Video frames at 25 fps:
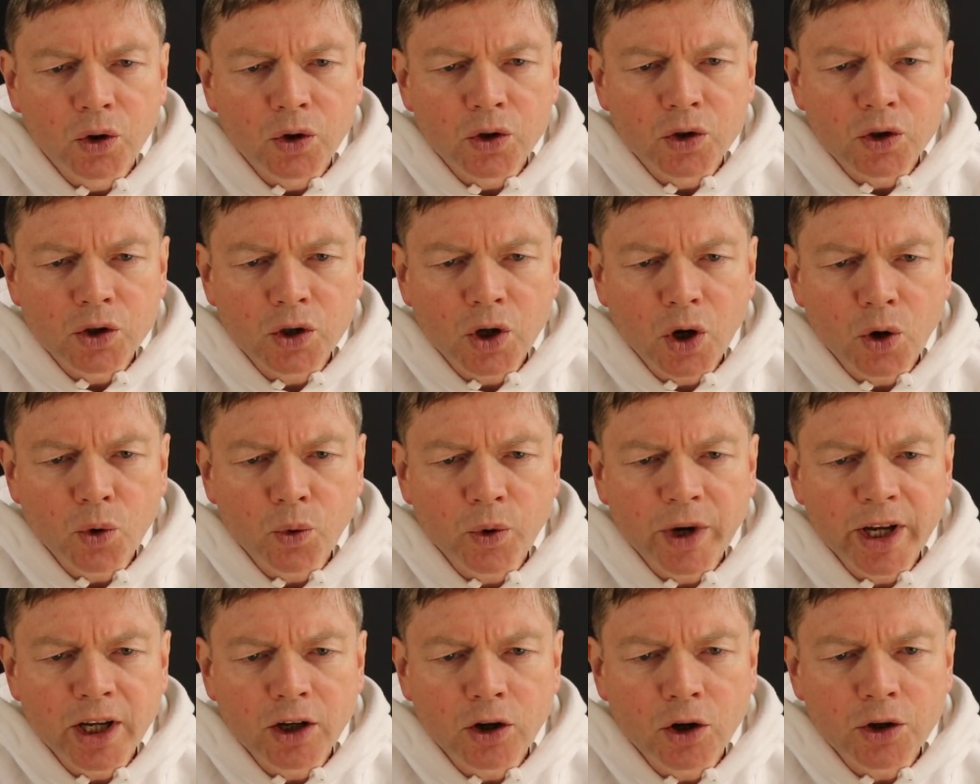so
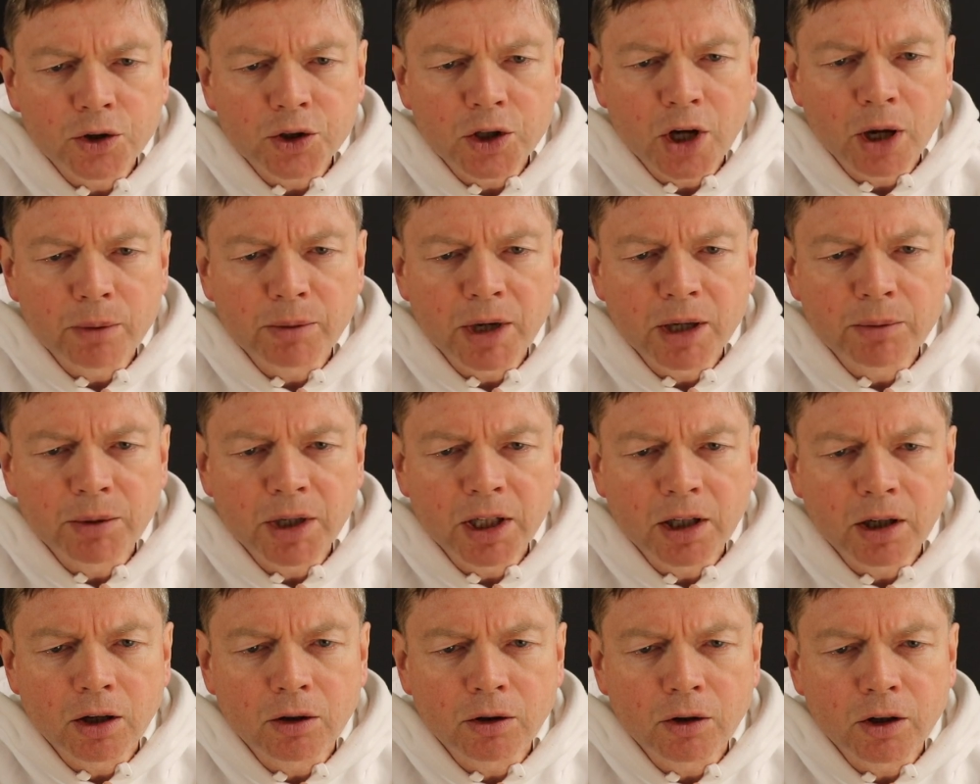we also may,
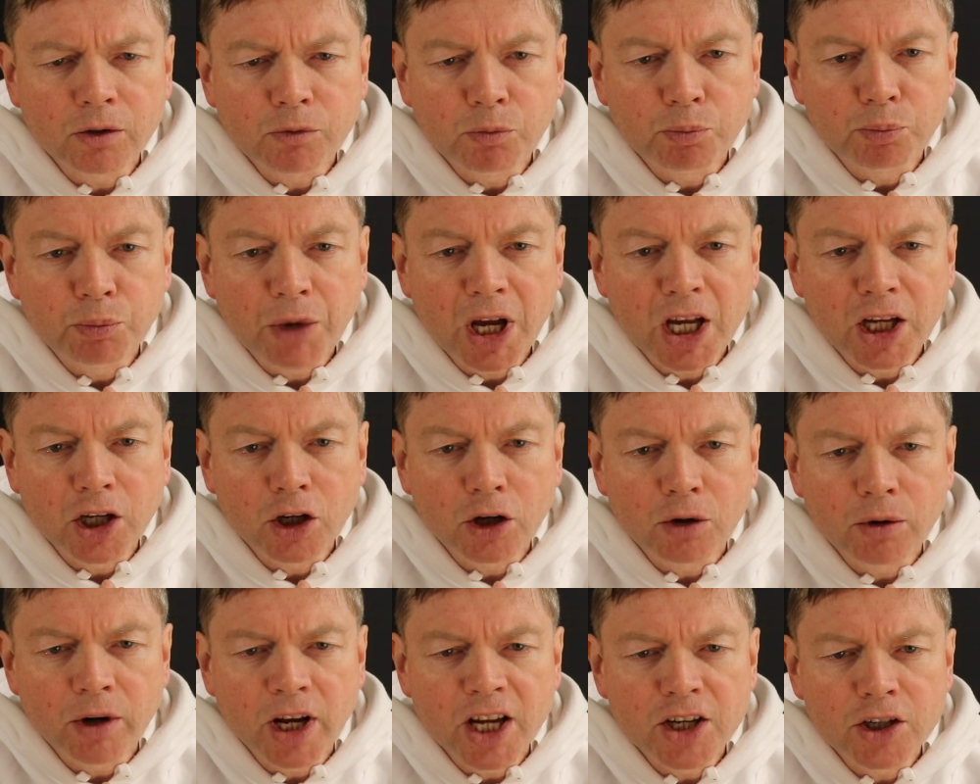be may
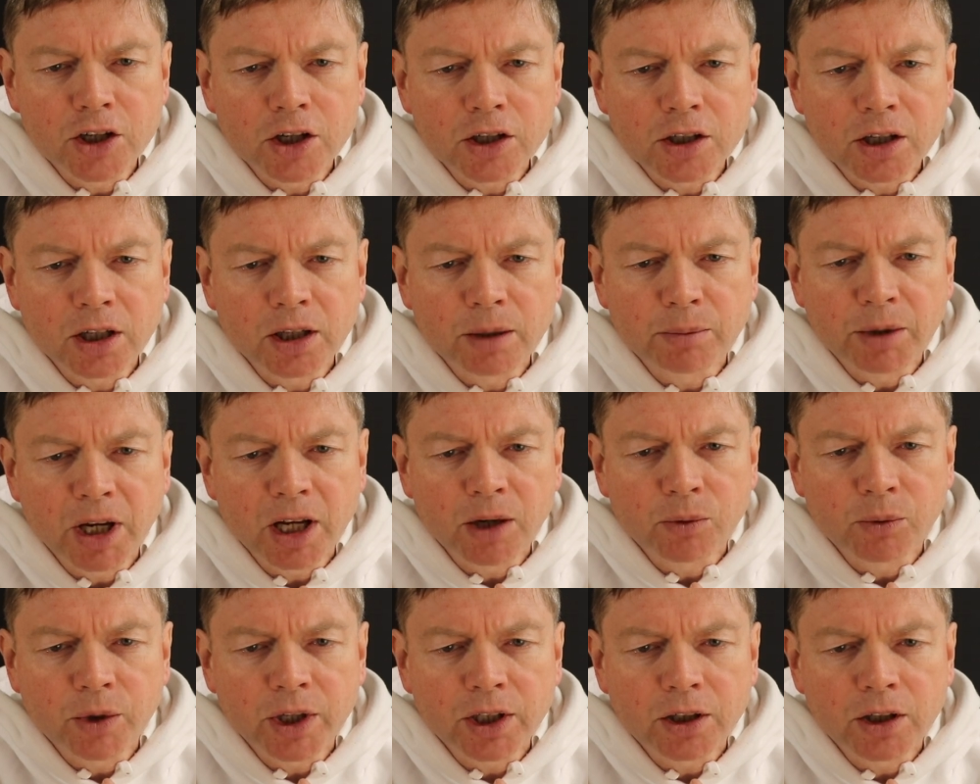courageously
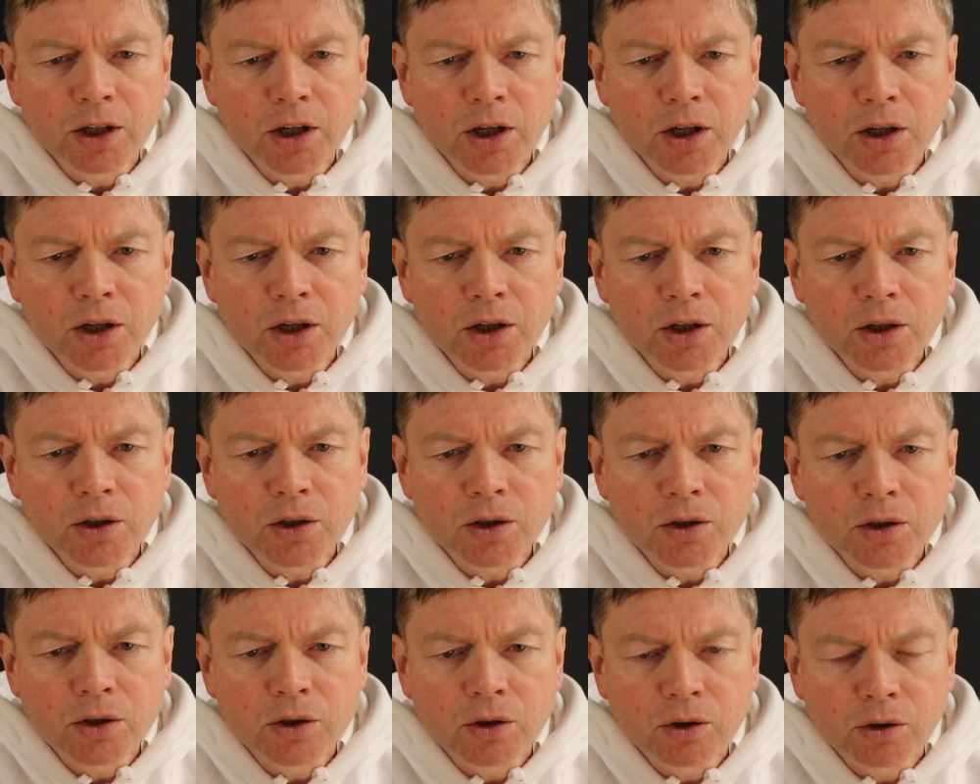bear
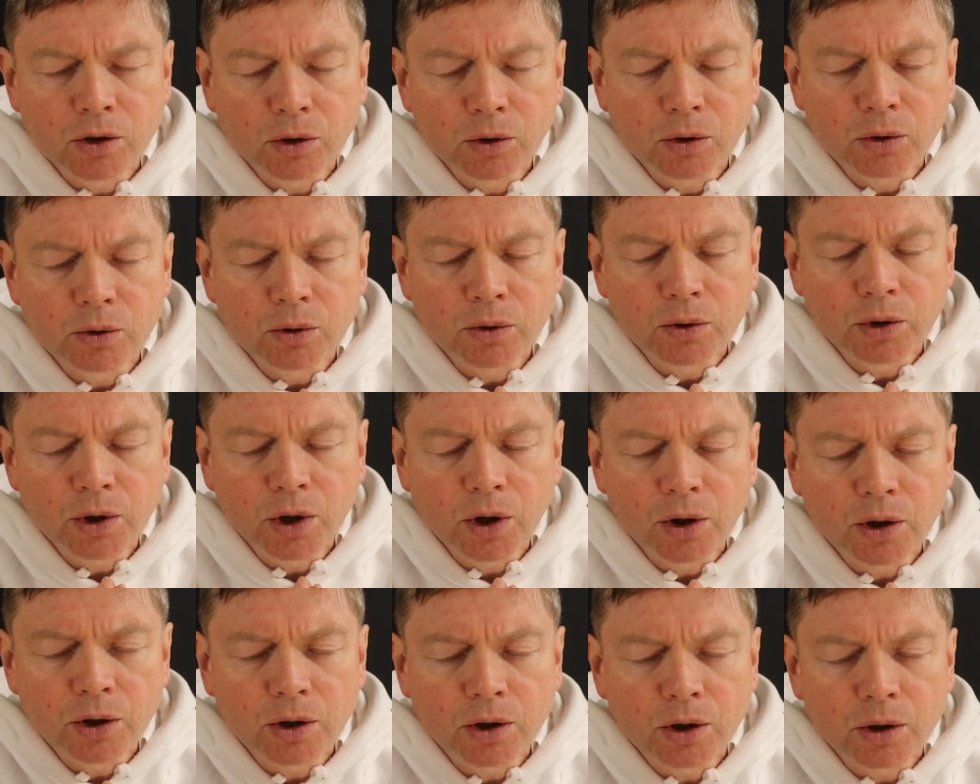witness to
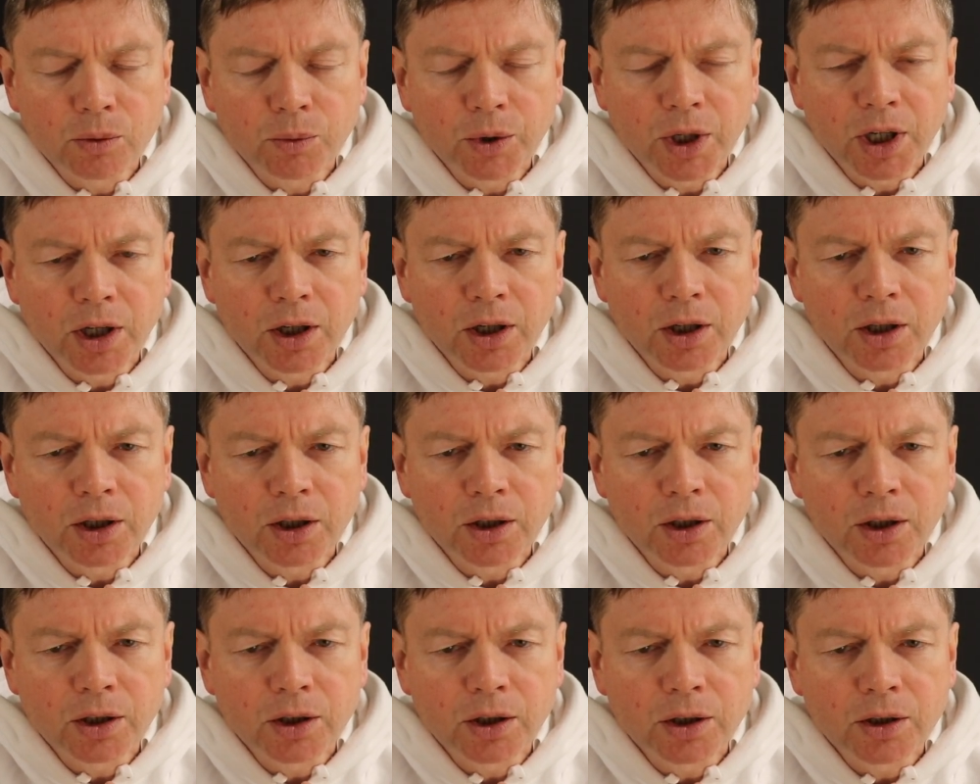your
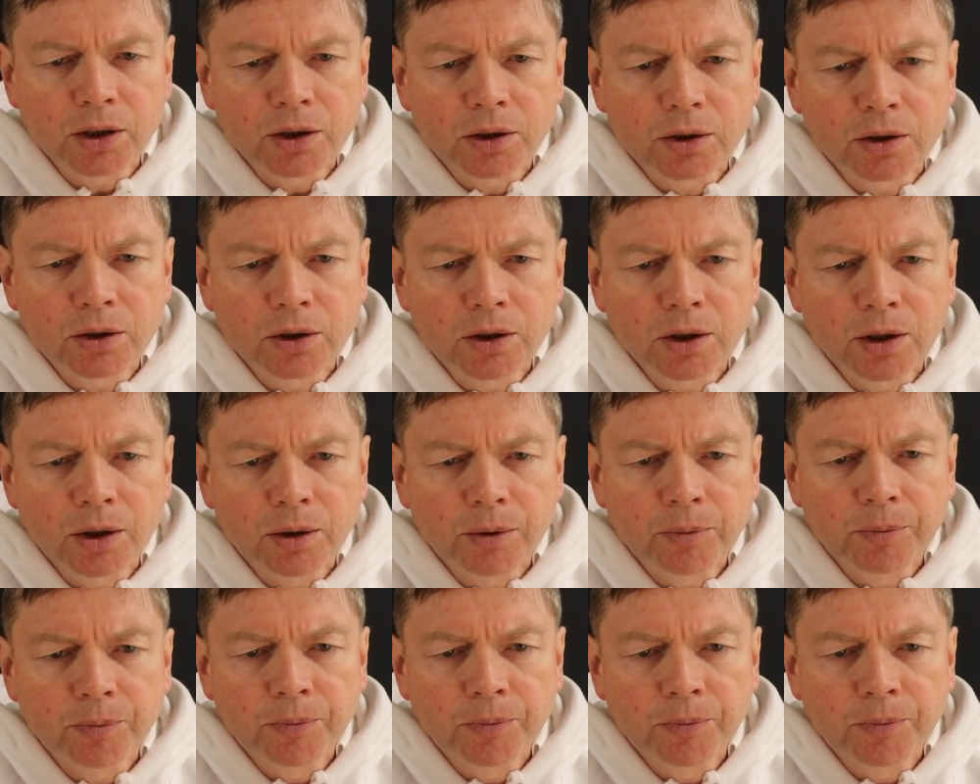word